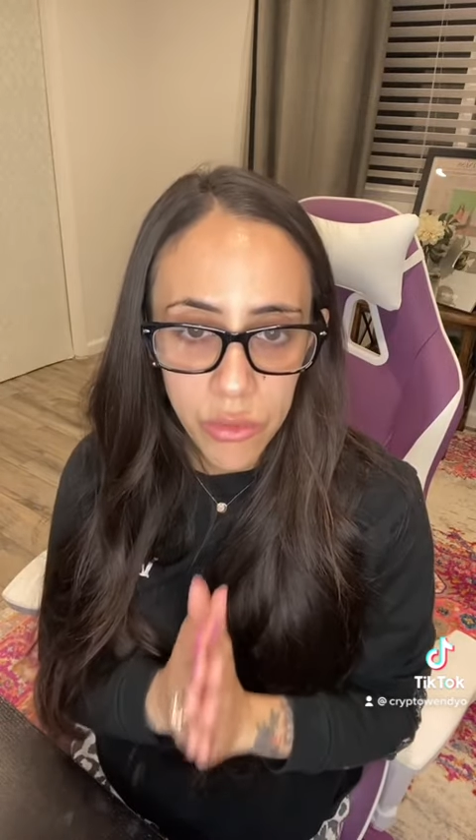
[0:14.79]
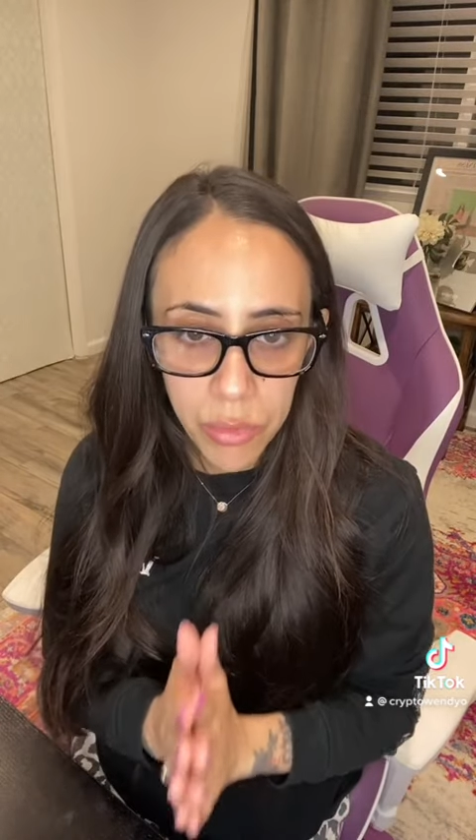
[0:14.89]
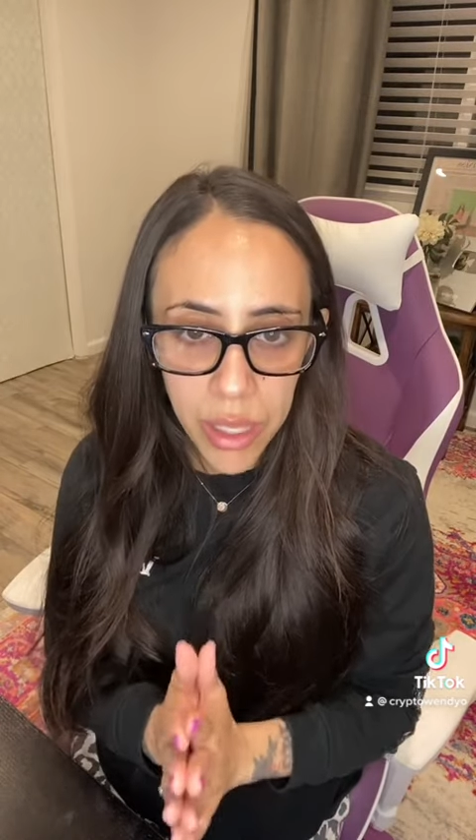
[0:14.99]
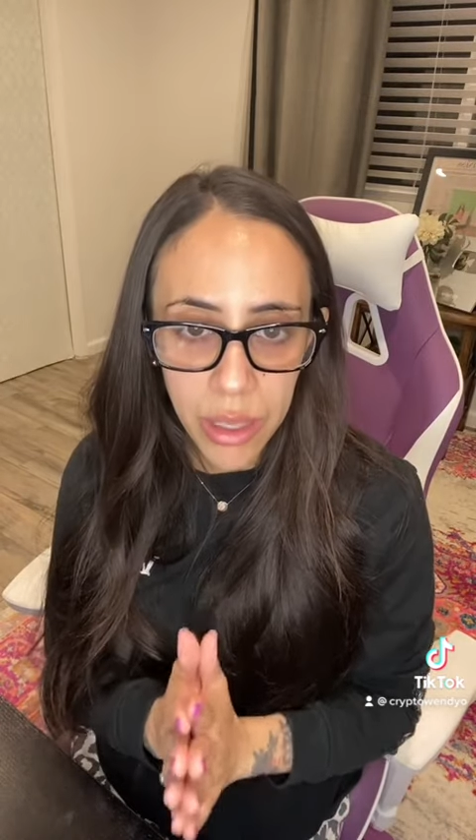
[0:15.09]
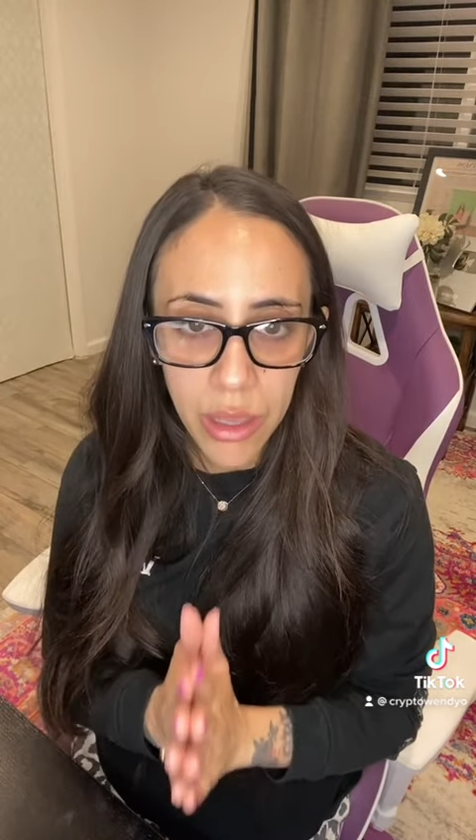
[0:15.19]
to
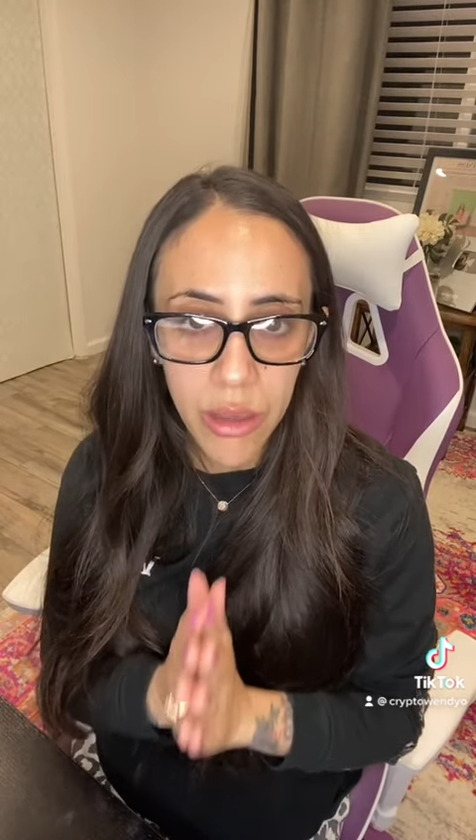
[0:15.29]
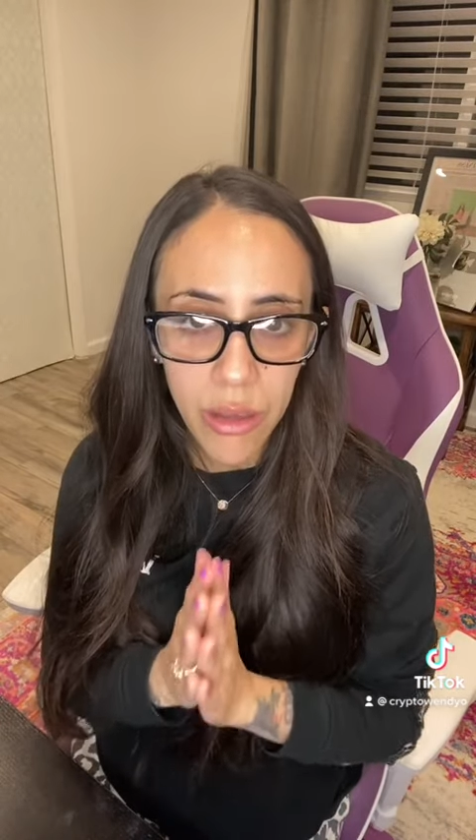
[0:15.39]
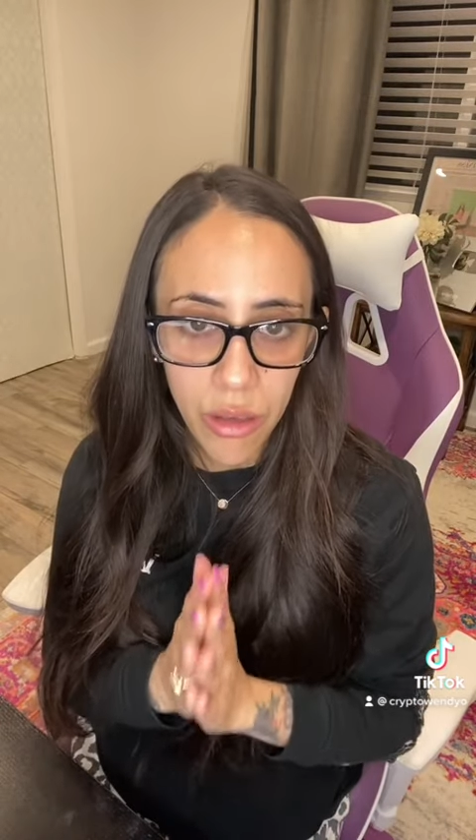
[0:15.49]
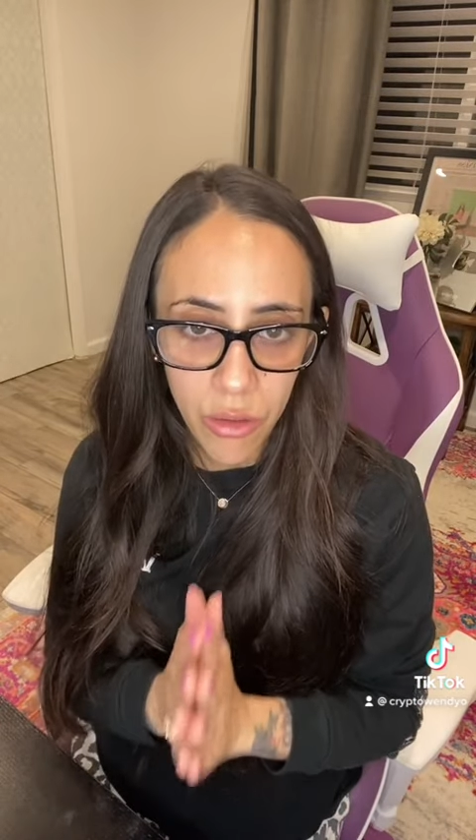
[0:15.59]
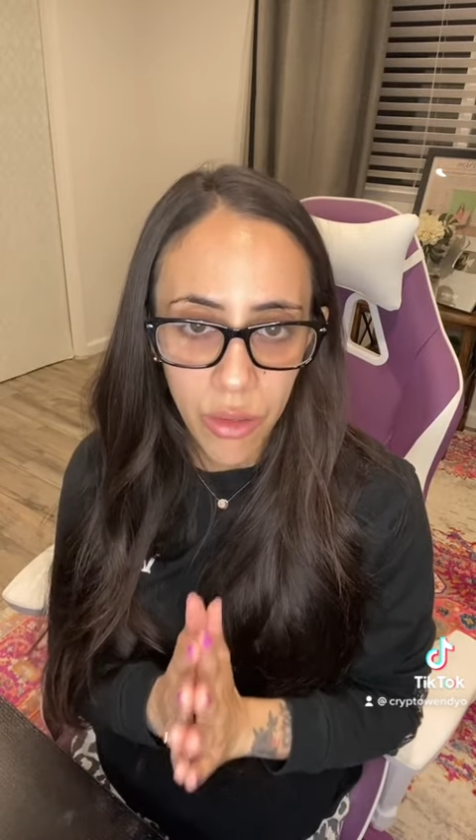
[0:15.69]
be
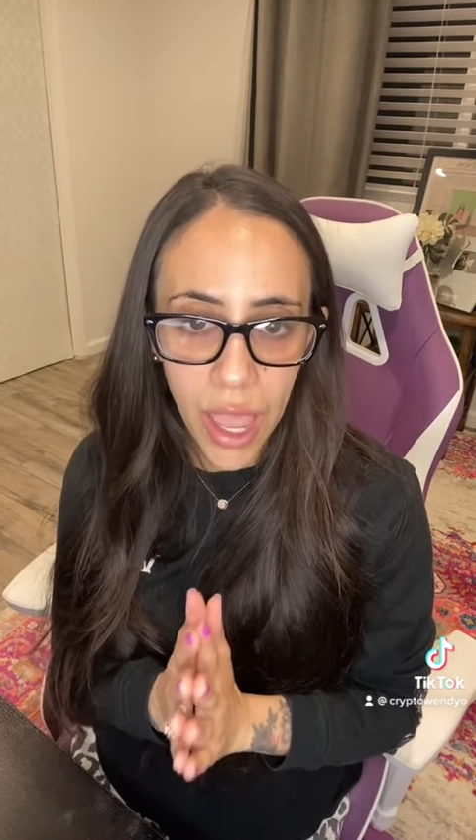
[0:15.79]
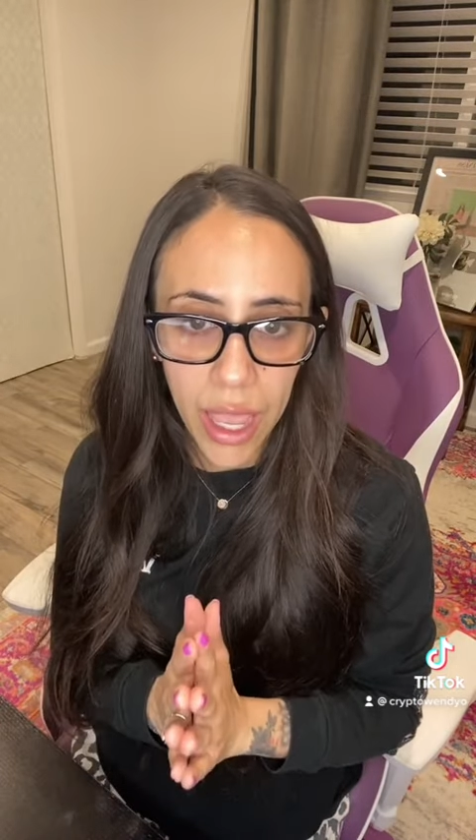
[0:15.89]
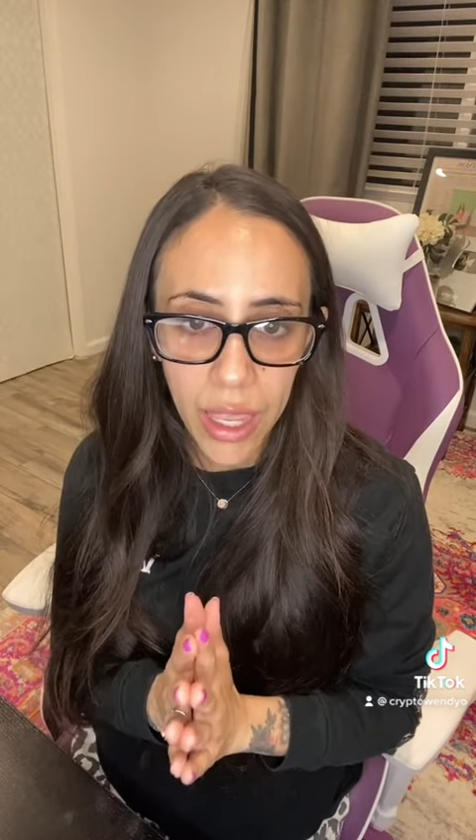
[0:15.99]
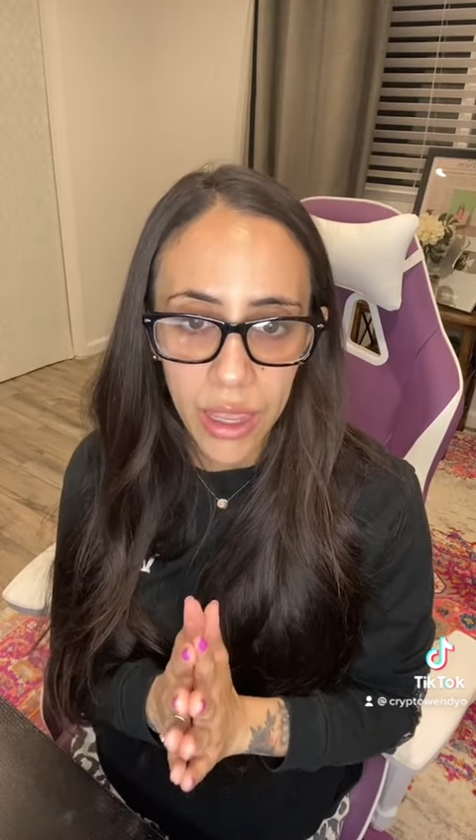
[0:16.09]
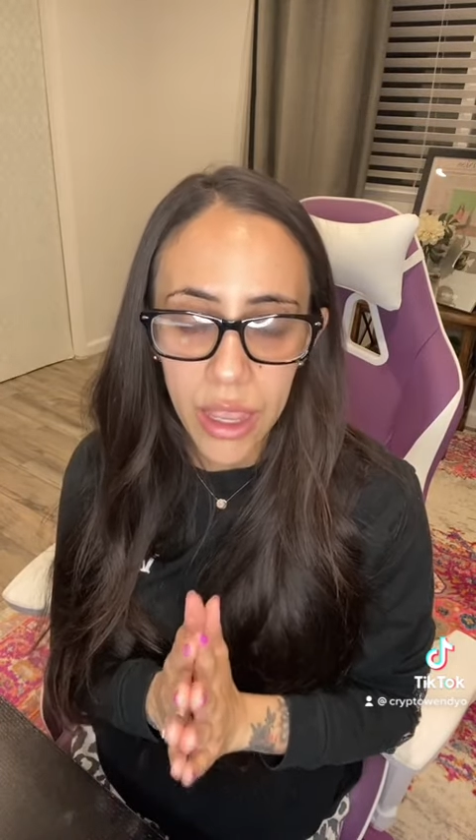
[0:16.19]

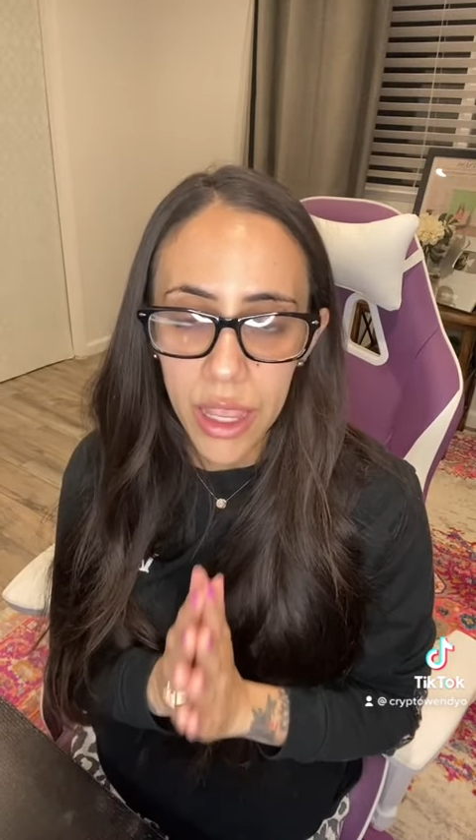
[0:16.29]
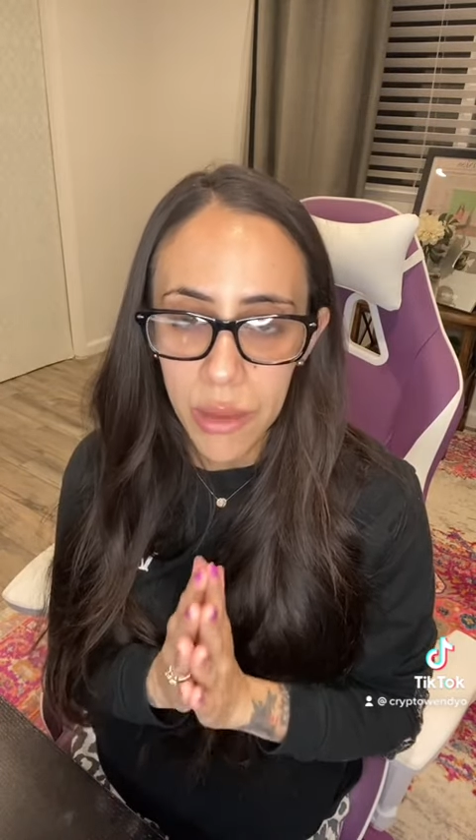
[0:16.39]
okay.